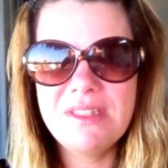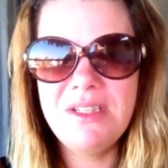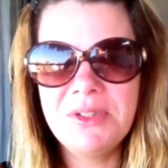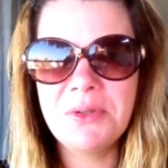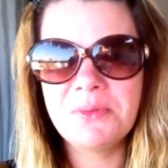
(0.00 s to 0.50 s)

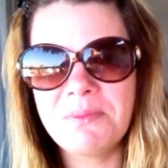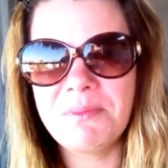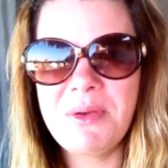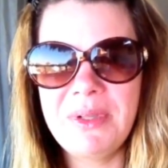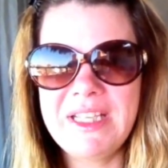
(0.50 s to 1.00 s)
you know
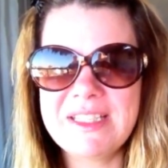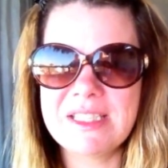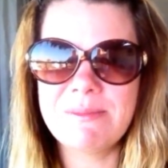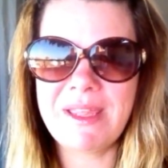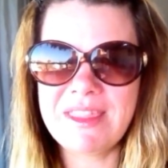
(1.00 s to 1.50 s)
be willing to
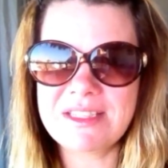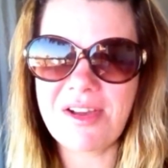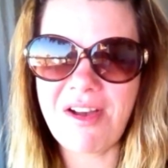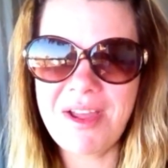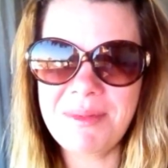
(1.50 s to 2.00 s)
spend the
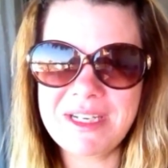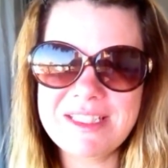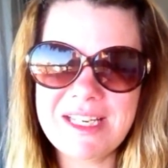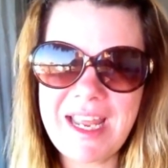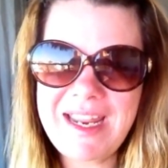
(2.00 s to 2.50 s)
time that
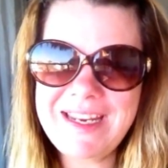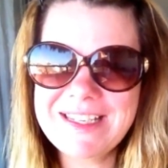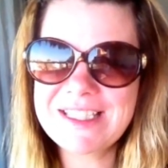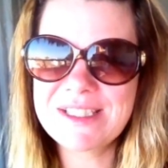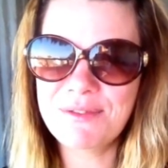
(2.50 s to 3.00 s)
it
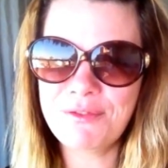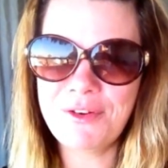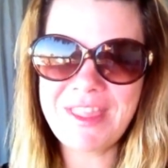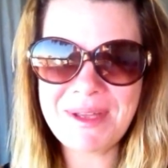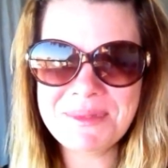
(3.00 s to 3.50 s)
takes
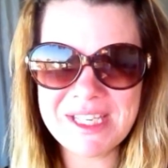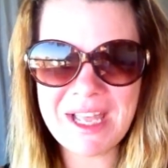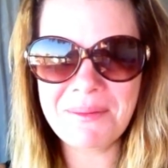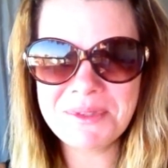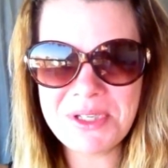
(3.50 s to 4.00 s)
for them to
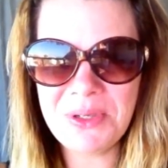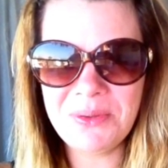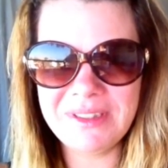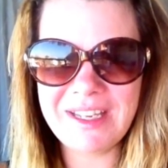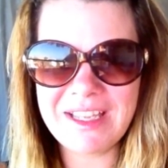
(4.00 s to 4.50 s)
come to
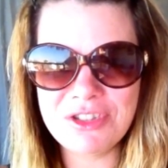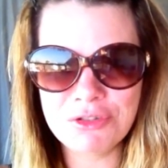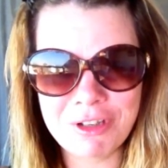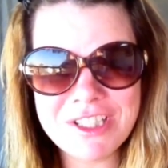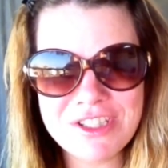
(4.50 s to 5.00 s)
you and, and
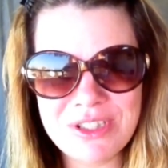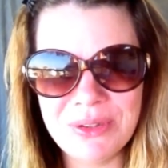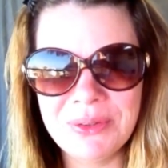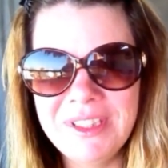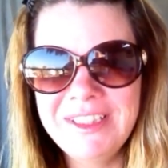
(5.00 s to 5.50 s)
trust
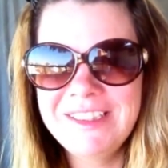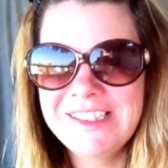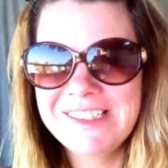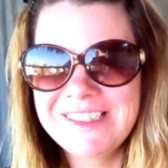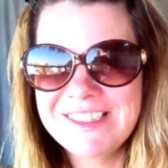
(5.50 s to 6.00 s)
you.
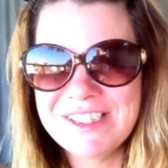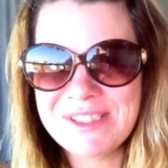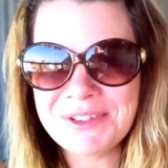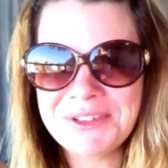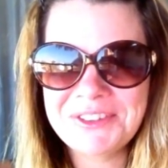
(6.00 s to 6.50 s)

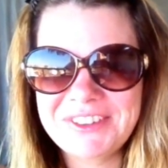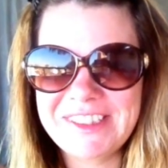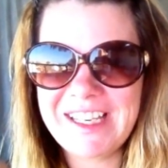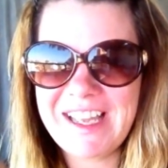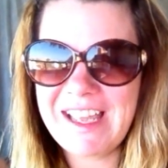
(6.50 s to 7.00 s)

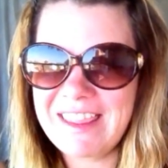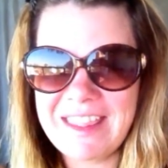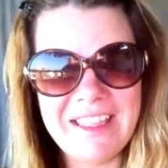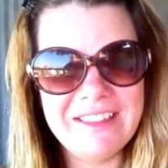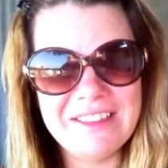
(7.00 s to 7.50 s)
So
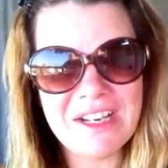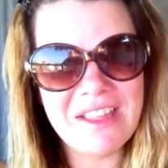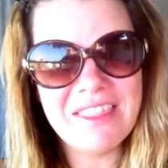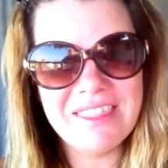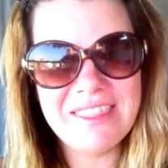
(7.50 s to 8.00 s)
and then
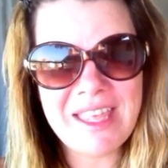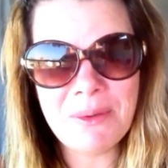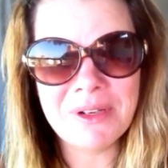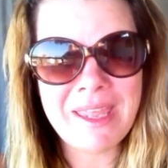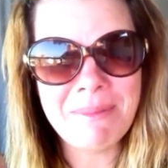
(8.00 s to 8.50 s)

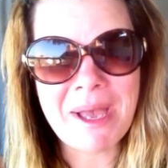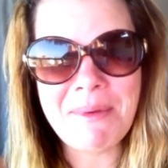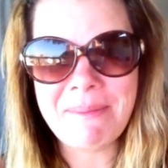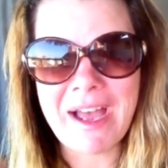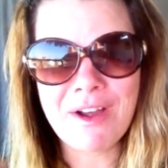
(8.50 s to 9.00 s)
they will keep
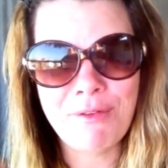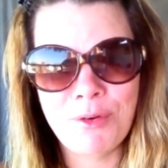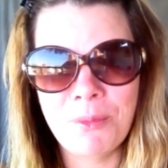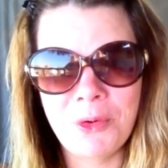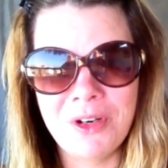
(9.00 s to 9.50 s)
coming back
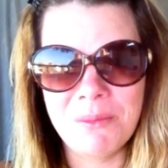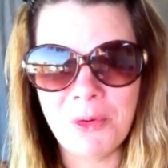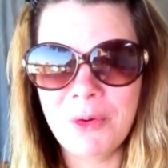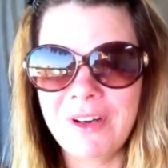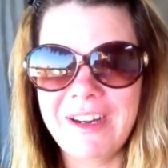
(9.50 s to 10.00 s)
for more and
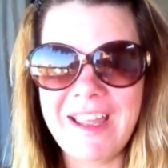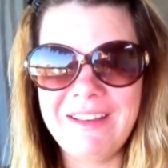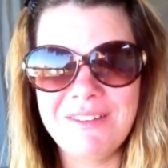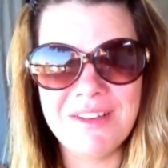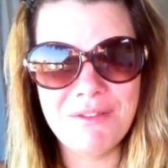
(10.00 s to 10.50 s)
more,
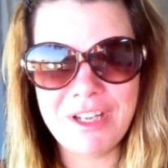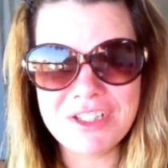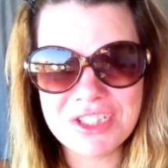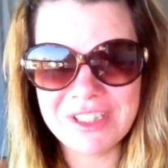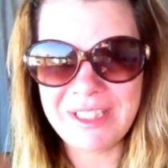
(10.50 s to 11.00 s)
and
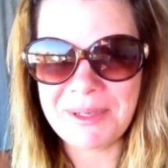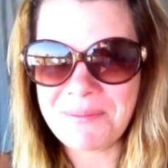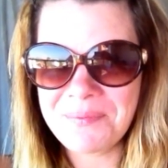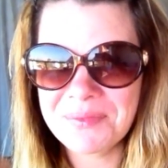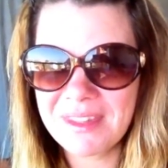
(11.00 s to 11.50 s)
eventually,
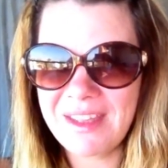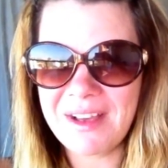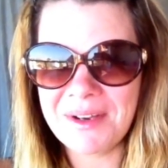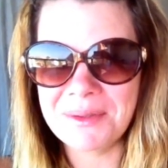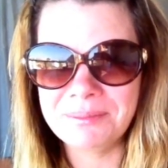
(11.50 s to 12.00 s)

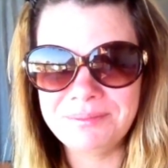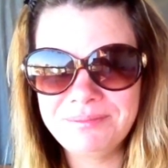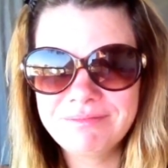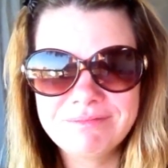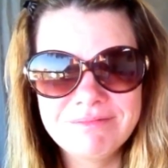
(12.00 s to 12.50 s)
um,
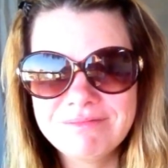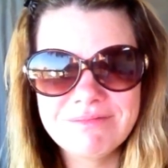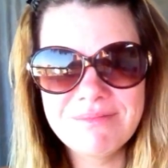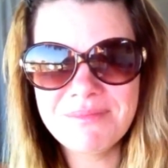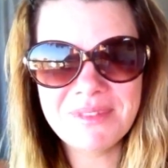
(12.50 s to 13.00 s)

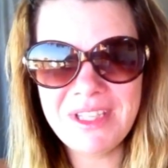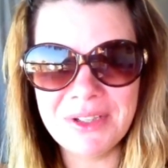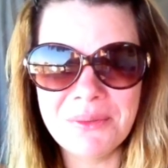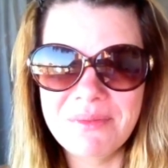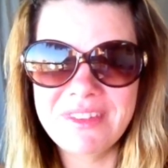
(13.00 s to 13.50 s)
you
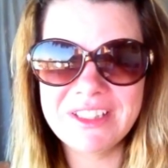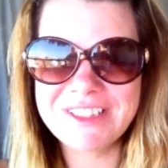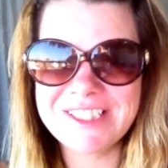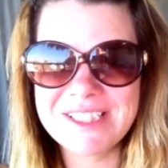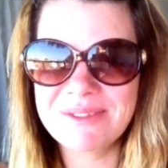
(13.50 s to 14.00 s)
know, they'll
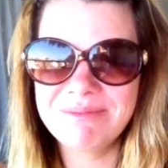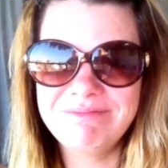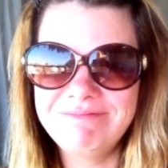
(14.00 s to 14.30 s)
just